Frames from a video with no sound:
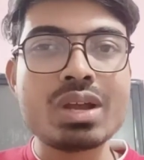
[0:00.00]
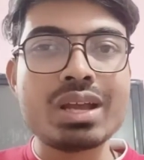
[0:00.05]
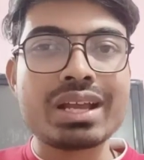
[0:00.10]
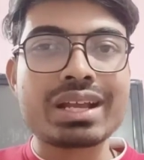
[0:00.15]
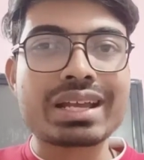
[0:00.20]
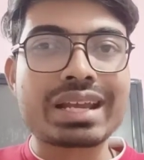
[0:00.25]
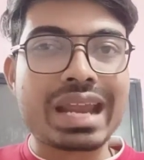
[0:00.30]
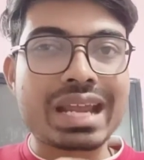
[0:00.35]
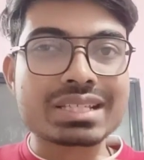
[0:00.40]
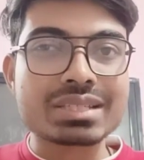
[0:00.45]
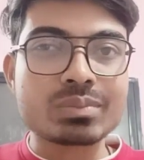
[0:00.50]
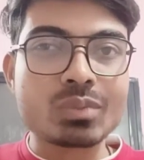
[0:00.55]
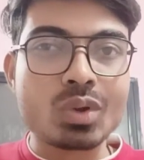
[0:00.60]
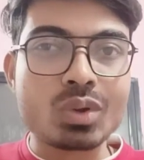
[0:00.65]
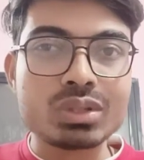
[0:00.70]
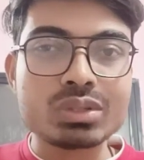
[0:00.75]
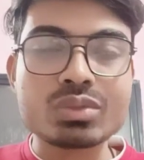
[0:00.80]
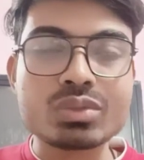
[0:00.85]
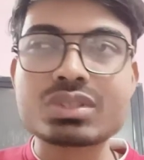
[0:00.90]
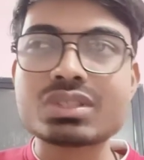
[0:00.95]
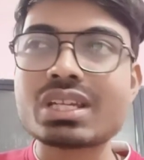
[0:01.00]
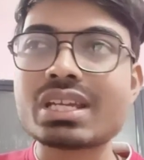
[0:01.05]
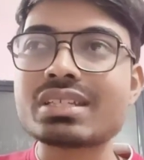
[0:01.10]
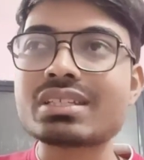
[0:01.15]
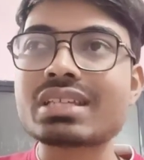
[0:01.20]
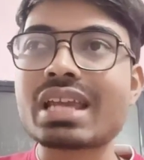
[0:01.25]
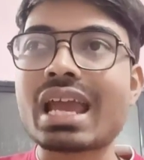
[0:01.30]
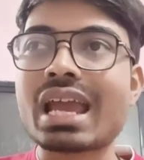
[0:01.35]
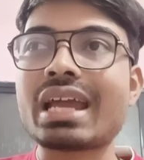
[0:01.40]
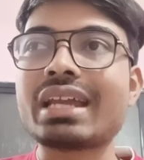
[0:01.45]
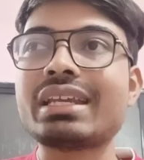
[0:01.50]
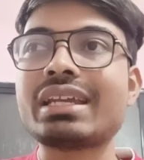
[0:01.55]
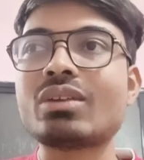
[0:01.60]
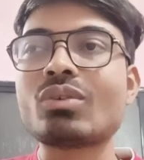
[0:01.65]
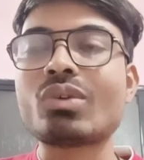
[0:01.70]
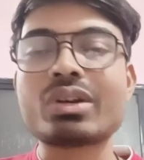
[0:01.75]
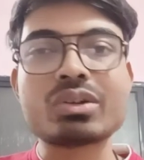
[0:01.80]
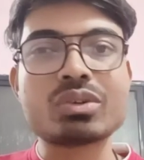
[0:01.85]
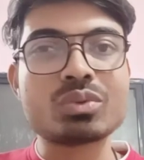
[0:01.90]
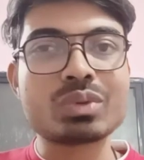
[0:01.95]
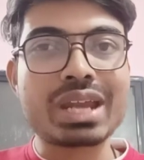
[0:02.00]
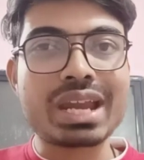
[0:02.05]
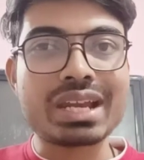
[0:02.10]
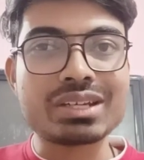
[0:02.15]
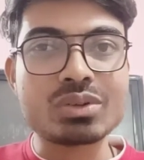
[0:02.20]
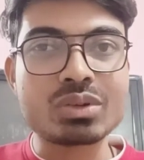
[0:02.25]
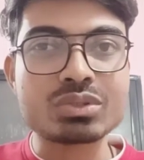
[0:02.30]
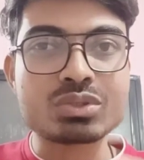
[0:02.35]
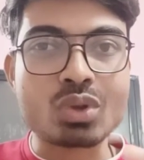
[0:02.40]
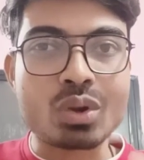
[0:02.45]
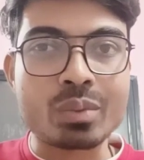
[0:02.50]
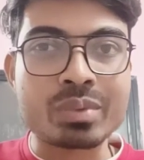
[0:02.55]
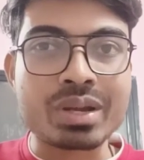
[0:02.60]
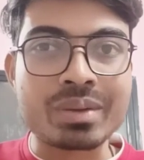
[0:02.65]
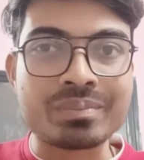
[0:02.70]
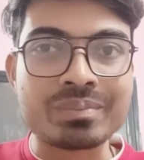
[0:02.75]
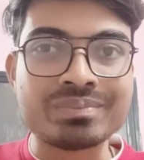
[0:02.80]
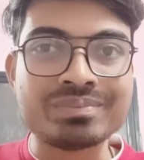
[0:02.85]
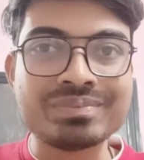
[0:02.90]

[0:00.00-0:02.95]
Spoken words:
grasp all those things and in order to get your job done.